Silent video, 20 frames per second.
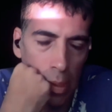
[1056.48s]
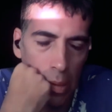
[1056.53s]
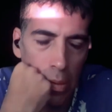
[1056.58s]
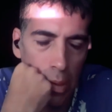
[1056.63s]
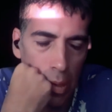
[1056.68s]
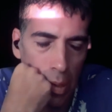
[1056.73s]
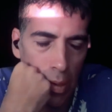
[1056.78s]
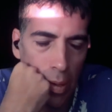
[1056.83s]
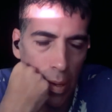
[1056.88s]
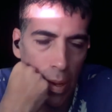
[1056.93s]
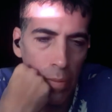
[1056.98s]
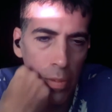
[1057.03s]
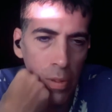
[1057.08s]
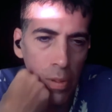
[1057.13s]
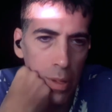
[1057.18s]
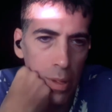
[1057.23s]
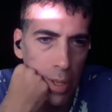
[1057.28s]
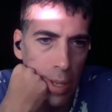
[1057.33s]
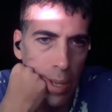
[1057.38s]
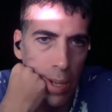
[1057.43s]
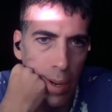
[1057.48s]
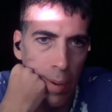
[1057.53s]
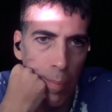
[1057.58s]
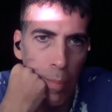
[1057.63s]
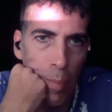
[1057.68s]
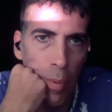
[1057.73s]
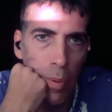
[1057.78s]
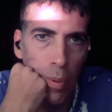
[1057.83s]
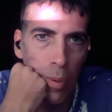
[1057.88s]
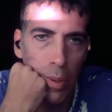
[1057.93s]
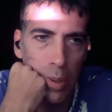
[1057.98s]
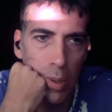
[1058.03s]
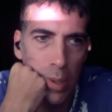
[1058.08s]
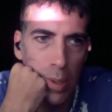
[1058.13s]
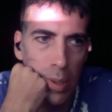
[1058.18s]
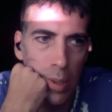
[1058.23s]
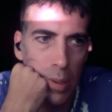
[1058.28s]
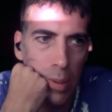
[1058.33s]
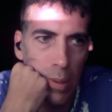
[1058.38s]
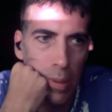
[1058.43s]
it's it's obviously an important
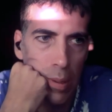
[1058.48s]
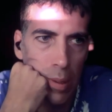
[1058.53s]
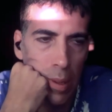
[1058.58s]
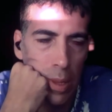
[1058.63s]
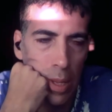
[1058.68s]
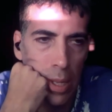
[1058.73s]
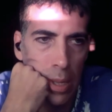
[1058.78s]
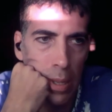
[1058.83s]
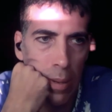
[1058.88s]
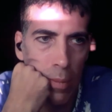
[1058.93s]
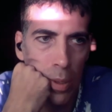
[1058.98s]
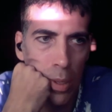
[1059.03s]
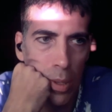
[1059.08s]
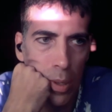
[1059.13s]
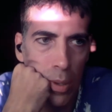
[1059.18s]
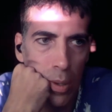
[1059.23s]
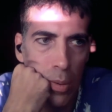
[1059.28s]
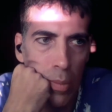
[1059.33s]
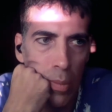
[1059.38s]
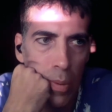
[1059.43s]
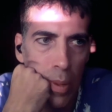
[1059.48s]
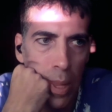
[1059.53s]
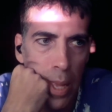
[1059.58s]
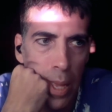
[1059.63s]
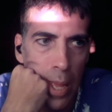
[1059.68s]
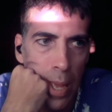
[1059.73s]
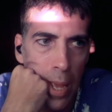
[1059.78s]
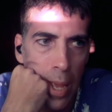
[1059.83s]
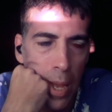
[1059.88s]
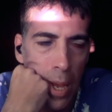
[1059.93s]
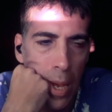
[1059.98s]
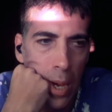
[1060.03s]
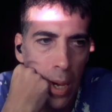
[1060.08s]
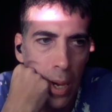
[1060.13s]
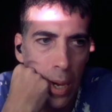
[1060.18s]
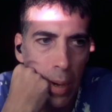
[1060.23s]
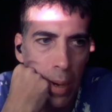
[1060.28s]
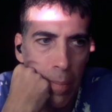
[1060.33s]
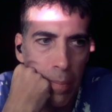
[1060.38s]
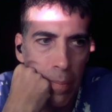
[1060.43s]
thing that we do.
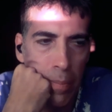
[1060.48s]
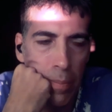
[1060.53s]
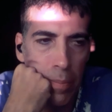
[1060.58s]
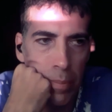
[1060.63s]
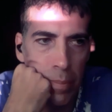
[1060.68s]
Um,